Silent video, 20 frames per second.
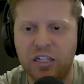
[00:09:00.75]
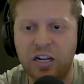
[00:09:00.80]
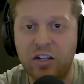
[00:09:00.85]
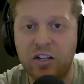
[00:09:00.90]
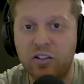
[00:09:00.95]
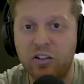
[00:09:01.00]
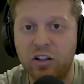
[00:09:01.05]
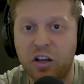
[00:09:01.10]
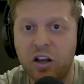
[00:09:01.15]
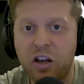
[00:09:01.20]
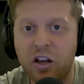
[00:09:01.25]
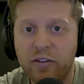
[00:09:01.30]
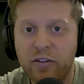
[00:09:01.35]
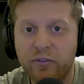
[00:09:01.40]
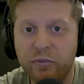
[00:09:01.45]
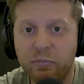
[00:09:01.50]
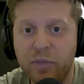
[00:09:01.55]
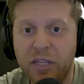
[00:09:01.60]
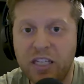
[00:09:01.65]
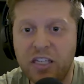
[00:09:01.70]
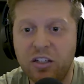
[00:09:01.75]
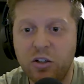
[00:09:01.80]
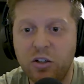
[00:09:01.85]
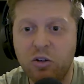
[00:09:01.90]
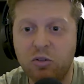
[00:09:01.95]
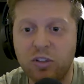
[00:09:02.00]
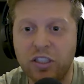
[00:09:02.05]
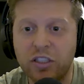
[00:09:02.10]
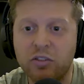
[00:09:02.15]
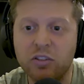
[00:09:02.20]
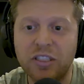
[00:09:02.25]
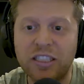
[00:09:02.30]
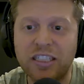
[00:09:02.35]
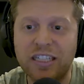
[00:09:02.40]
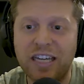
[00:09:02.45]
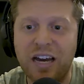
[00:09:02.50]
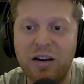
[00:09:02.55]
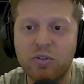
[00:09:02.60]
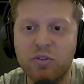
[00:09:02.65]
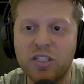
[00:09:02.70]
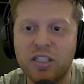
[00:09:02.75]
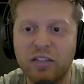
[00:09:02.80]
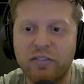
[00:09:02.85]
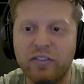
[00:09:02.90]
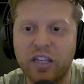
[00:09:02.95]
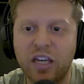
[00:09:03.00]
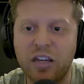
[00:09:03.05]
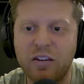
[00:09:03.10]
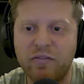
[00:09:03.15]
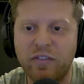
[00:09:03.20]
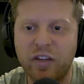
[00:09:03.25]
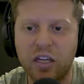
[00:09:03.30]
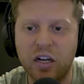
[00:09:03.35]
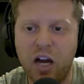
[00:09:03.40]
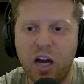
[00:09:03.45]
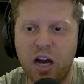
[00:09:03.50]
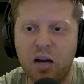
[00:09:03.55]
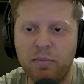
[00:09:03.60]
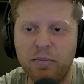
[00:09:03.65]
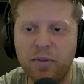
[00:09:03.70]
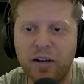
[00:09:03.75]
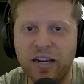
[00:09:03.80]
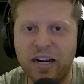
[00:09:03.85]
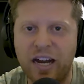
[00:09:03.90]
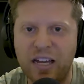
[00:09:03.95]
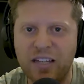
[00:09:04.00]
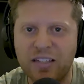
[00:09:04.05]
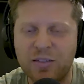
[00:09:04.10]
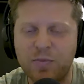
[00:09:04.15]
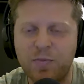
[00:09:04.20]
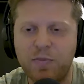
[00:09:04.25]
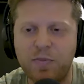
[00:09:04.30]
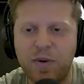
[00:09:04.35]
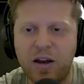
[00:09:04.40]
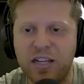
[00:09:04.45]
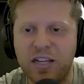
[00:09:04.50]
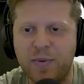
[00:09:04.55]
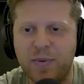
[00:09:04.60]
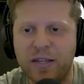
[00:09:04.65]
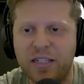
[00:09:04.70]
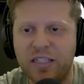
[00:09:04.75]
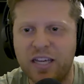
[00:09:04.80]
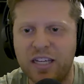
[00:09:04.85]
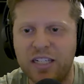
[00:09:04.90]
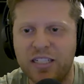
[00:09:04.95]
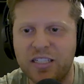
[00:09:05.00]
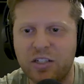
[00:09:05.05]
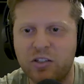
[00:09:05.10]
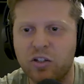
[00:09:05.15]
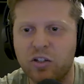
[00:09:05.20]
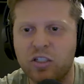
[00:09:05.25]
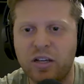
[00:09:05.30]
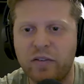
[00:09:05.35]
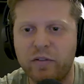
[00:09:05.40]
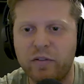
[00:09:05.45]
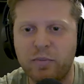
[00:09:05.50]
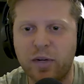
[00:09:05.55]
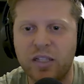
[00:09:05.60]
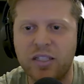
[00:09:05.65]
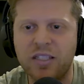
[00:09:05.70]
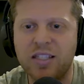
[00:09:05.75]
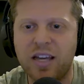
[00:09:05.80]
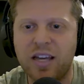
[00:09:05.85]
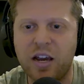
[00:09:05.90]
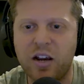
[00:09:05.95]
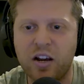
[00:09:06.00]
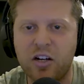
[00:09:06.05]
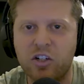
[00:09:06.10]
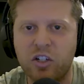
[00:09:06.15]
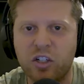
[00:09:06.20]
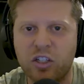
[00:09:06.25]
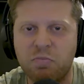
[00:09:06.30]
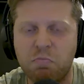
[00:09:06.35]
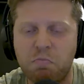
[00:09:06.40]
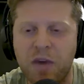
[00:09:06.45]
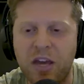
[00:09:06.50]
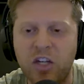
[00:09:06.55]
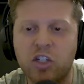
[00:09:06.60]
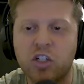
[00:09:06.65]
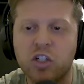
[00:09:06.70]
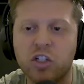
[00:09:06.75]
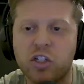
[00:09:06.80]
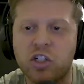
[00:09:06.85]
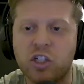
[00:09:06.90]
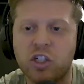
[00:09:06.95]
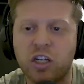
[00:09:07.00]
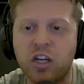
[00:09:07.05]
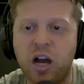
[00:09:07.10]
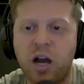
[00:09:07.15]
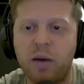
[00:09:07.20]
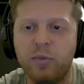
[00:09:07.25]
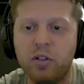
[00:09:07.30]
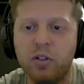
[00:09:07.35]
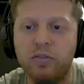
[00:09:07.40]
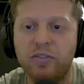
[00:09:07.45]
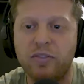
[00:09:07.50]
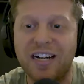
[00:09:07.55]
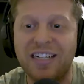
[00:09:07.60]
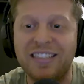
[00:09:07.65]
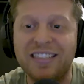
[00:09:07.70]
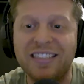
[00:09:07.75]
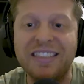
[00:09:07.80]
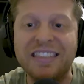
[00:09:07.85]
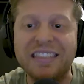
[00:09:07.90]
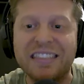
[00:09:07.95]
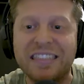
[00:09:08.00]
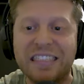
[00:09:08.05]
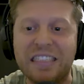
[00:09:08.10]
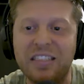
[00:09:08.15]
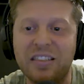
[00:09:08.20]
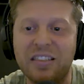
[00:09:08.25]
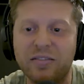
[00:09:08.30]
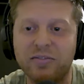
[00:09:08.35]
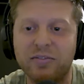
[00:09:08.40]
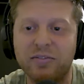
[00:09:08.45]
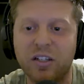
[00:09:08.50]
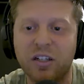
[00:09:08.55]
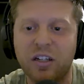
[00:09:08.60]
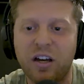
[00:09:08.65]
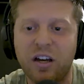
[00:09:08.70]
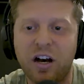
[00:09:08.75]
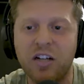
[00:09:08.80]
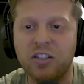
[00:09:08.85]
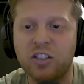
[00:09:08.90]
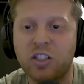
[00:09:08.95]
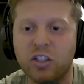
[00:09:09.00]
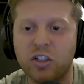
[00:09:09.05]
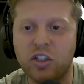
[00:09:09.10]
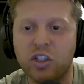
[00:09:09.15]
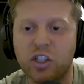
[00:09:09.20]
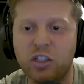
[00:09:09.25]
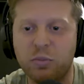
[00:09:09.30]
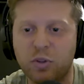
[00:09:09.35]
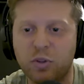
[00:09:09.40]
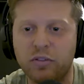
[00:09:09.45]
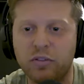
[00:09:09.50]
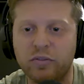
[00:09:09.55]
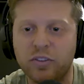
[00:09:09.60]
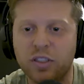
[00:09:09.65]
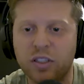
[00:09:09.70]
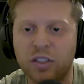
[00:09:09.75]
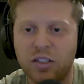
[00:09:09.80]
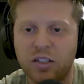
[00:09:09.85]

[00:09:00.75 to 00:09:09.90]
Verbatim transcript: And for me, who literally, I was living in Vietnam, and I spent like 6 or 7 months there and just made sure she got moved. And I didn't leave until she moved.